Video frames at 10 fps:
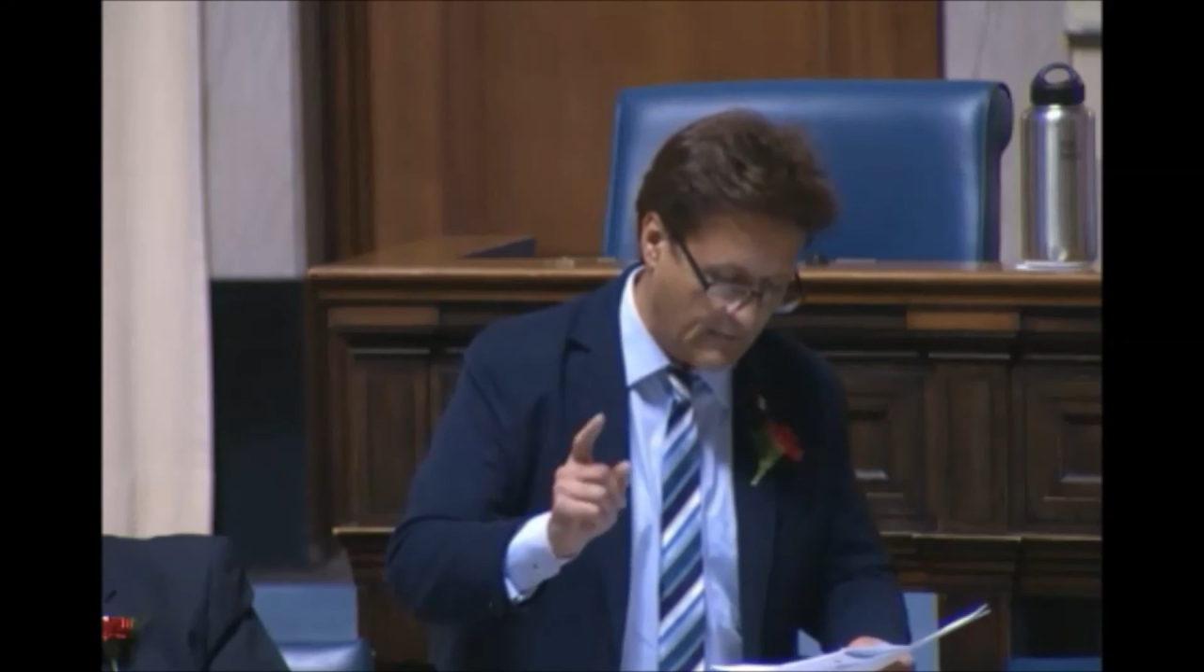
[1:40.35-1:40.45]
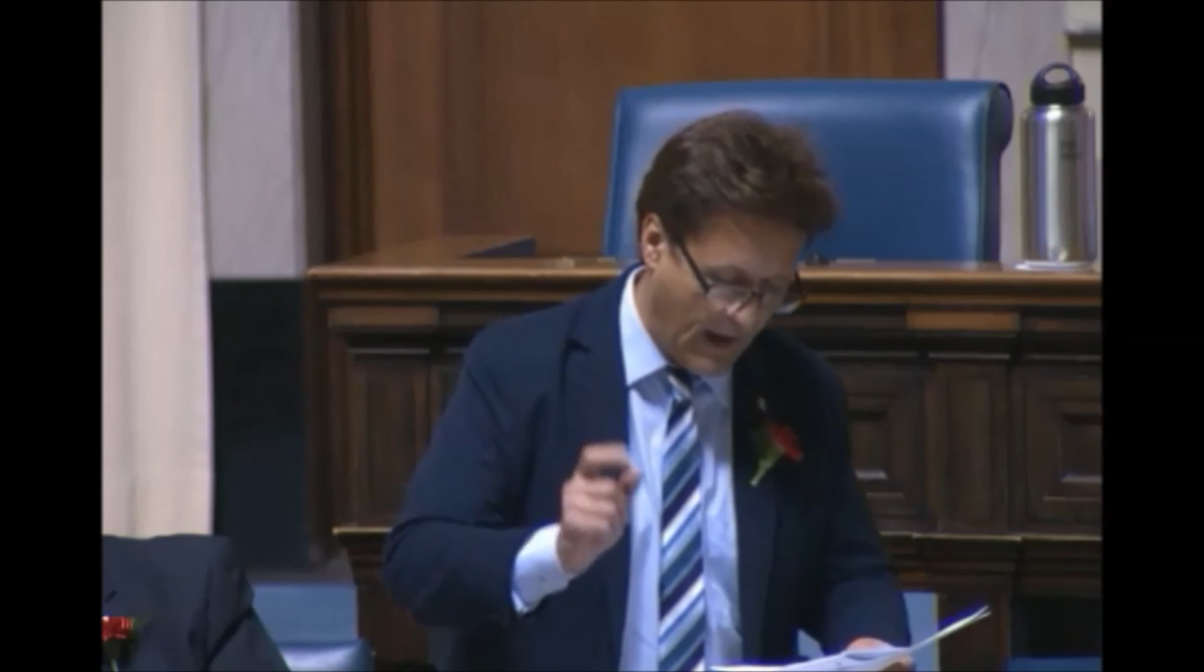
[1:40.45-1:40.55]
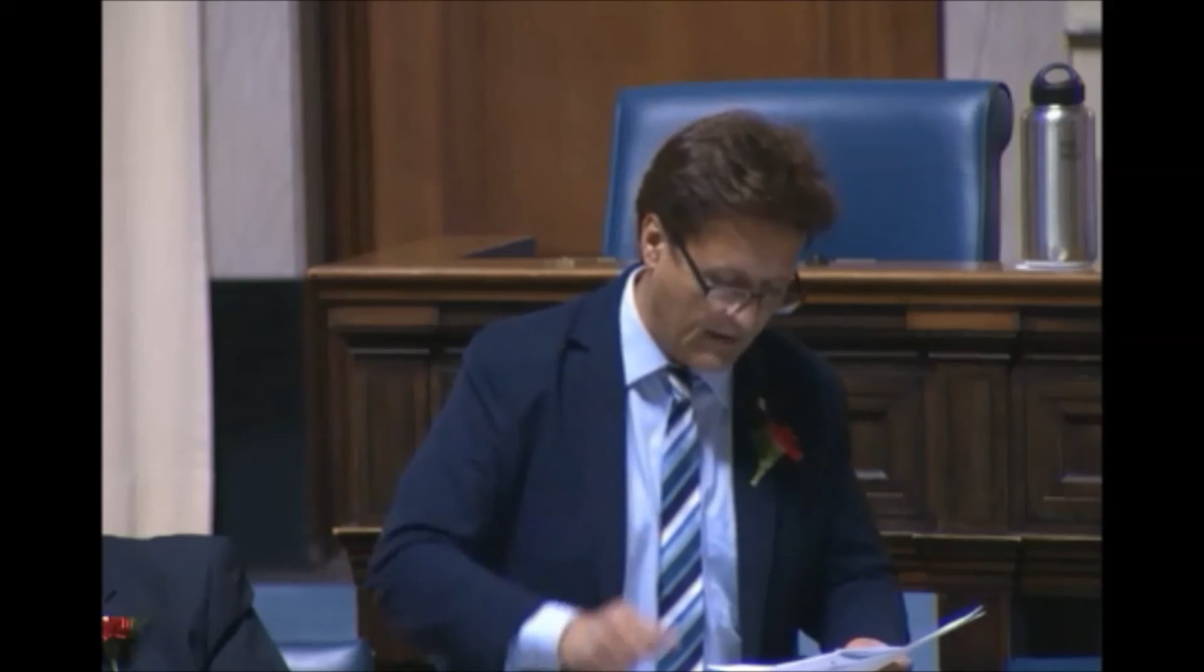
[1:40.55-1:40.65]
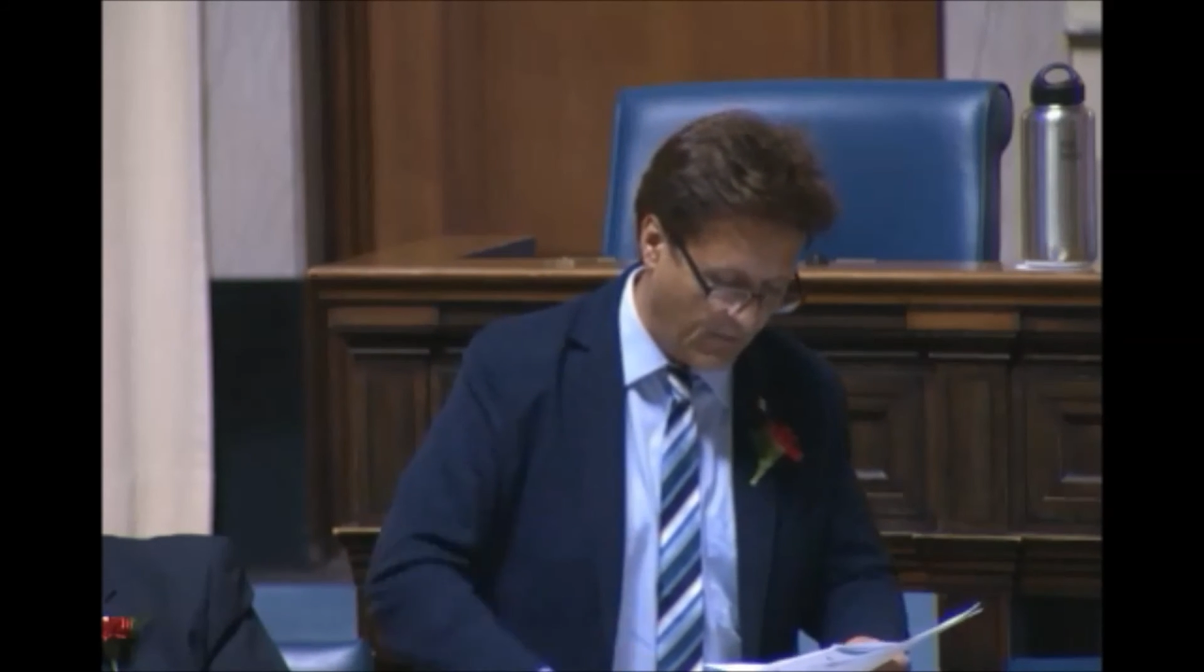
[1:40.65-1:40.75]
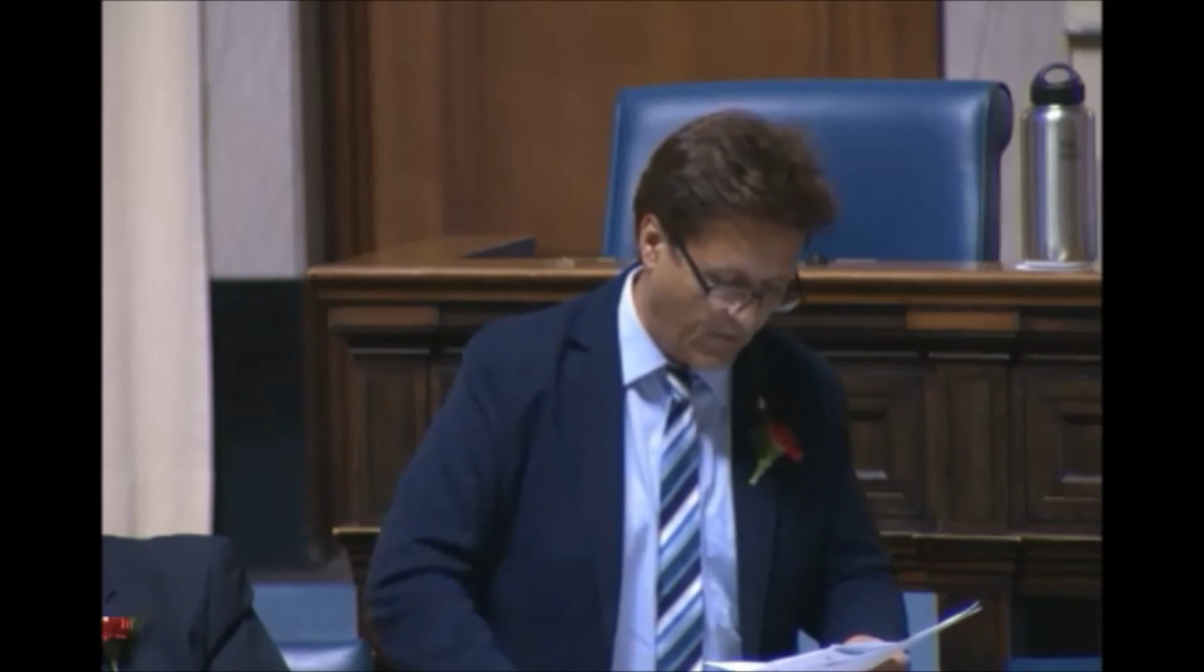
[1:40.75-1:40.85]

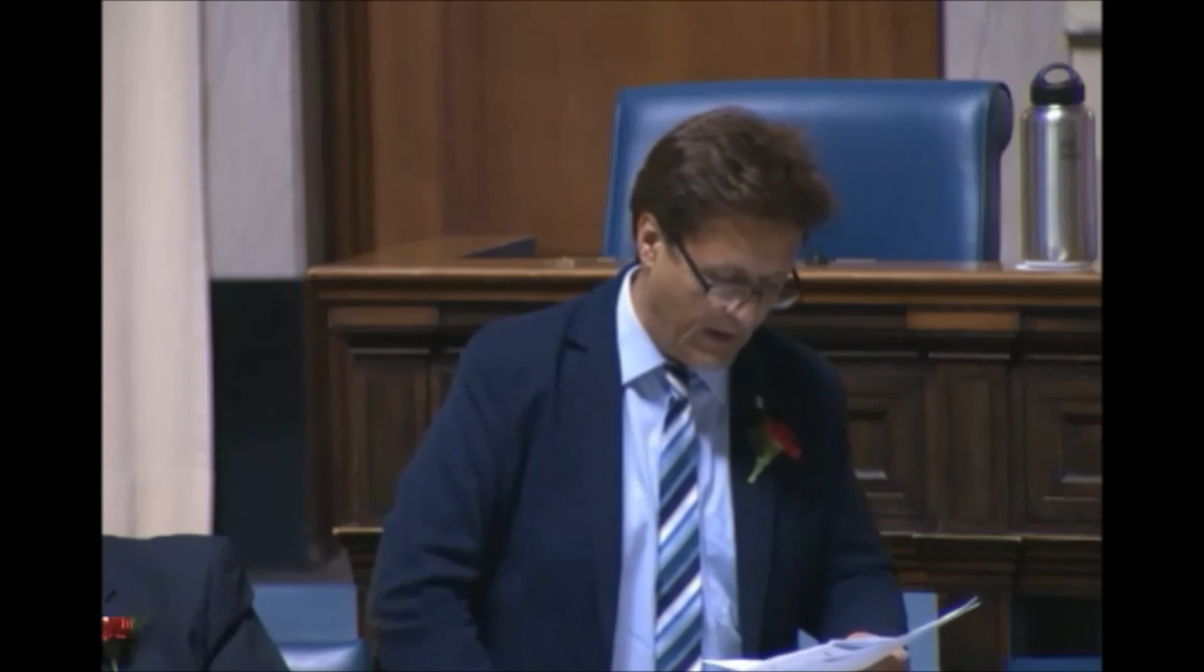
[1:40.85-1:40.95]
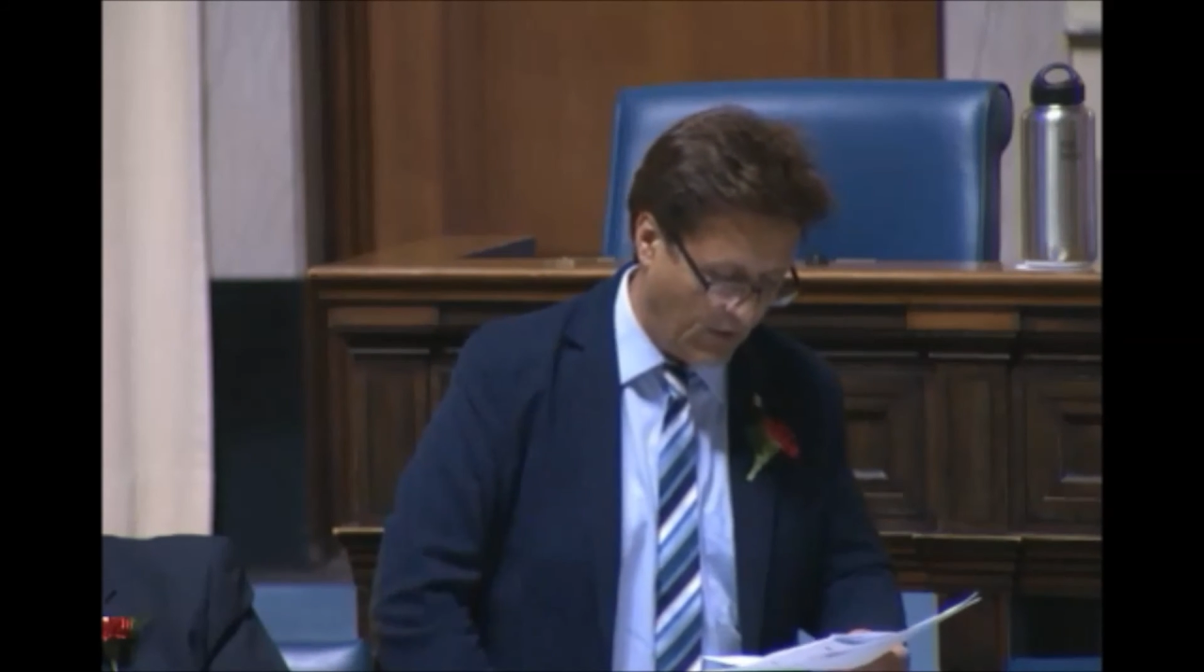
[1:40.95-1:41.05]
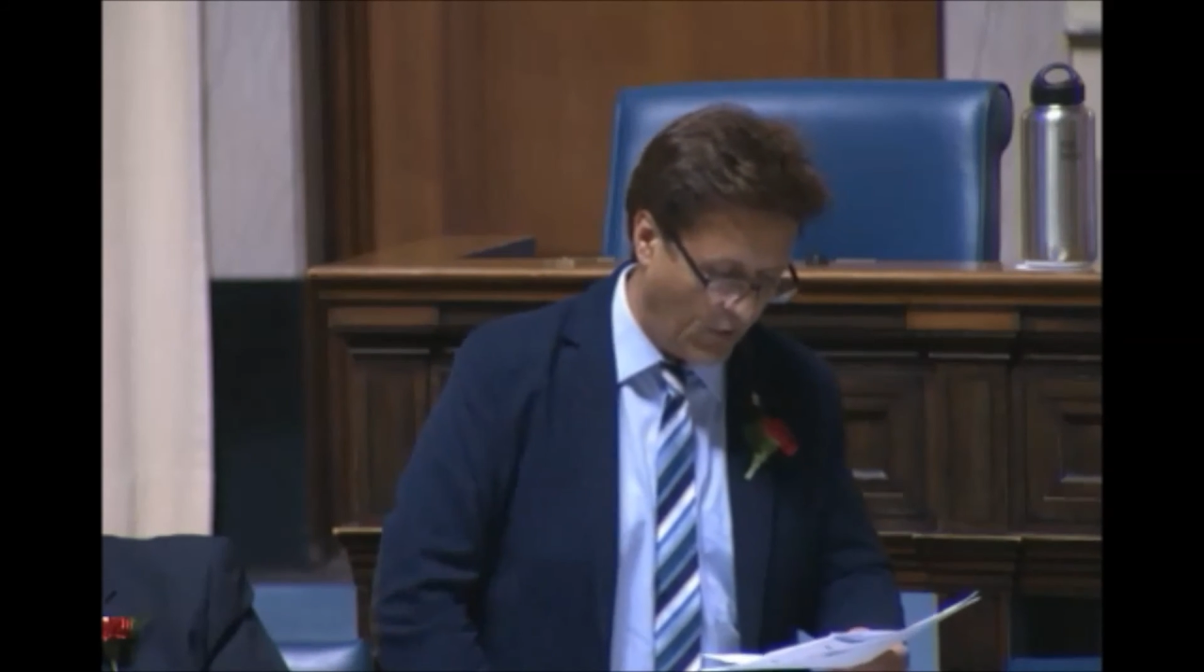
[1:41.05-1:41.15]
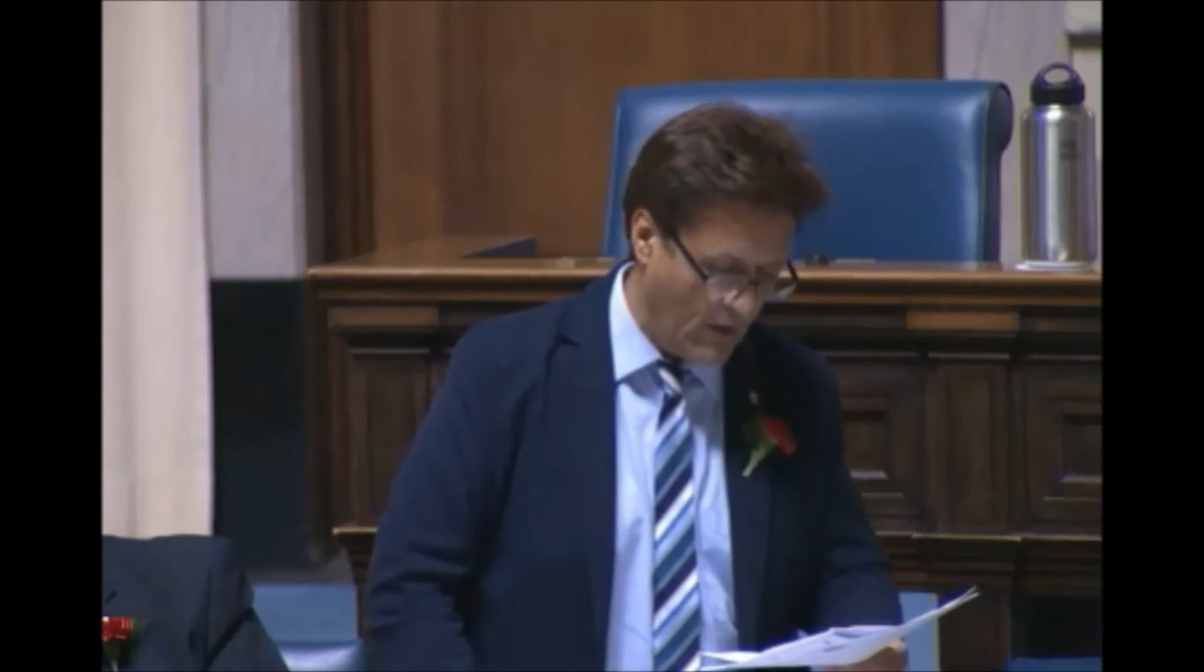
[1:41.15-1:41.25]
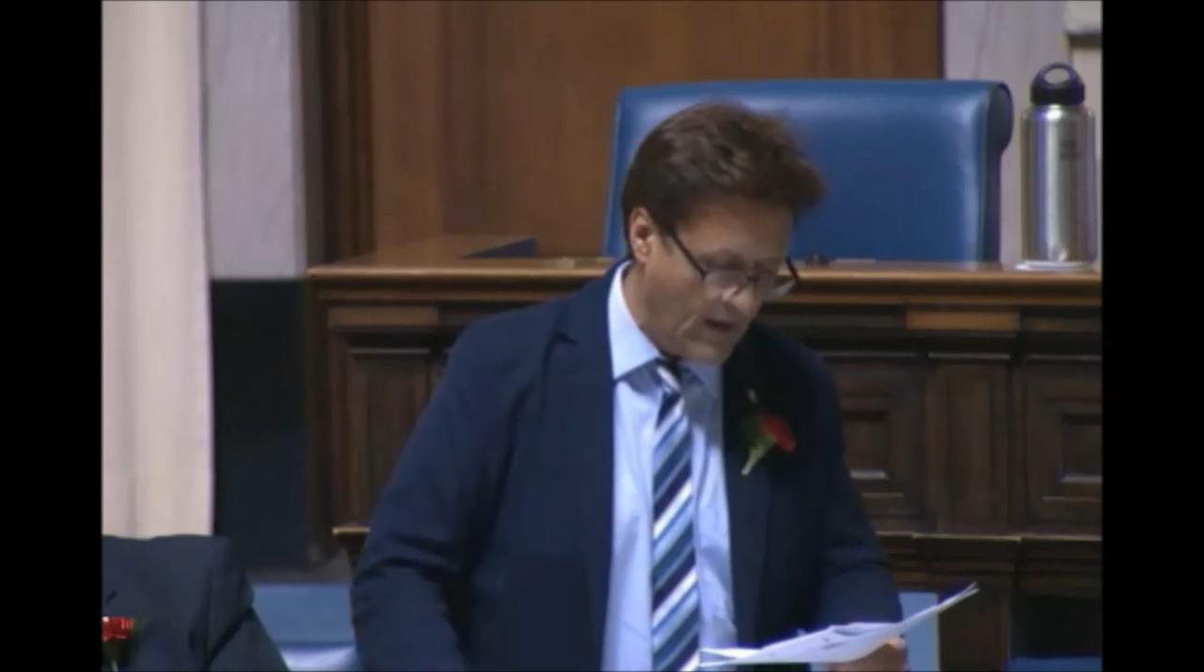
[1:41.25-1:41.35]
Madam
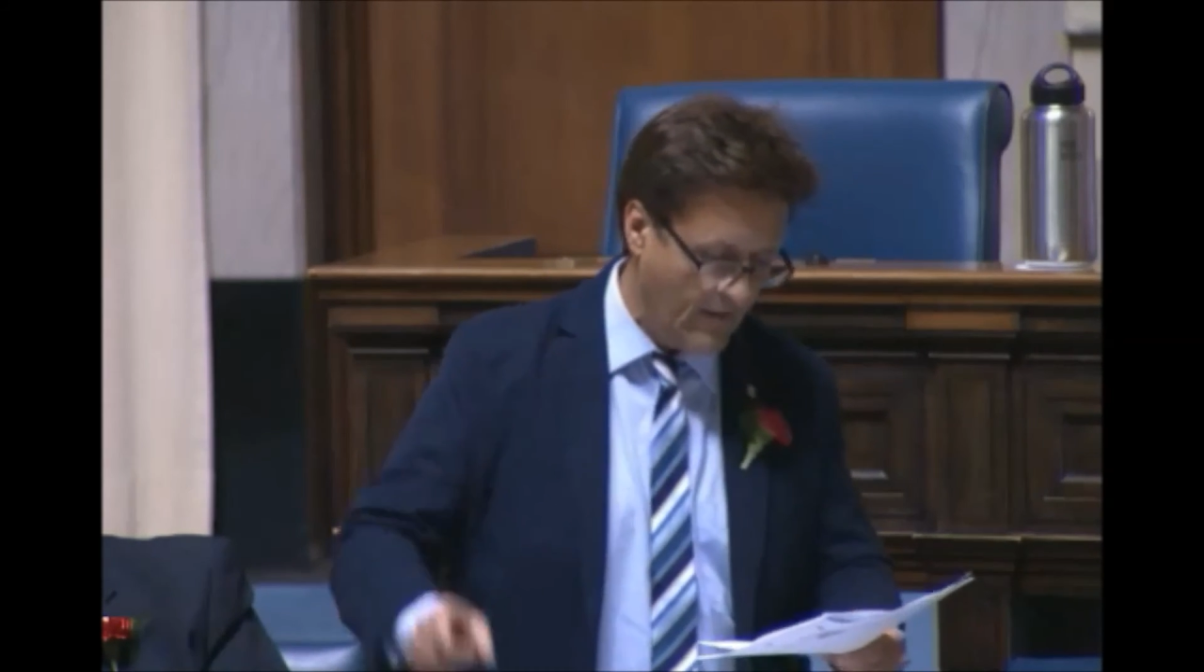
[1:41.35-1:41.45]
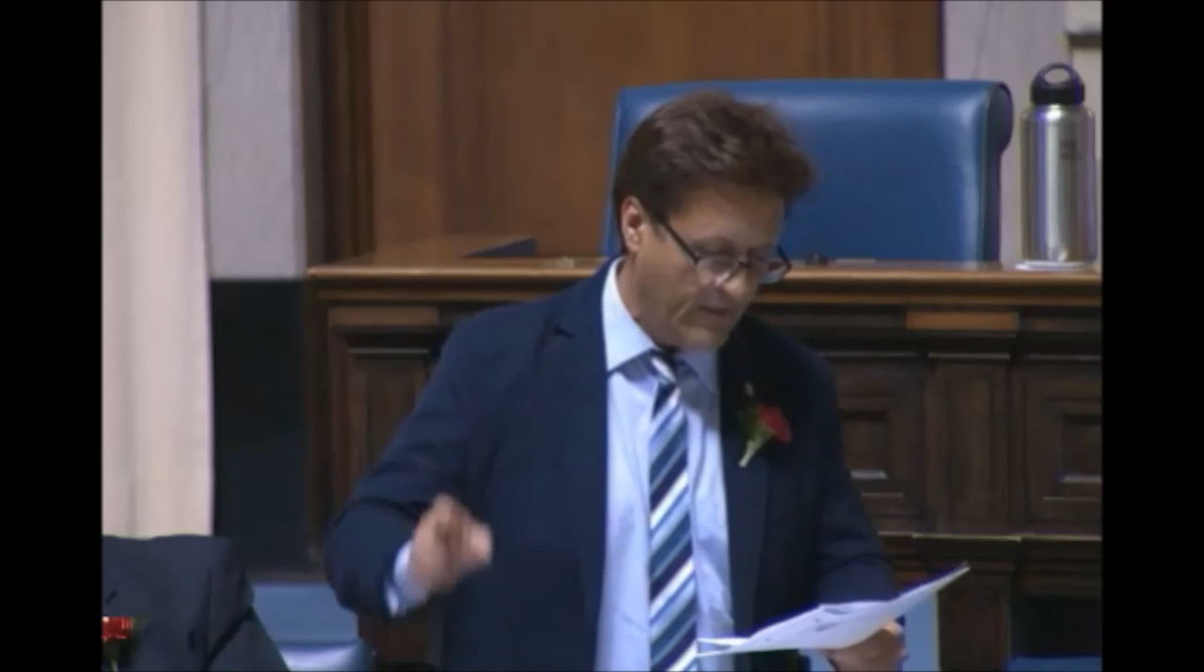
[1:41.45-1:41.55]
Speaker.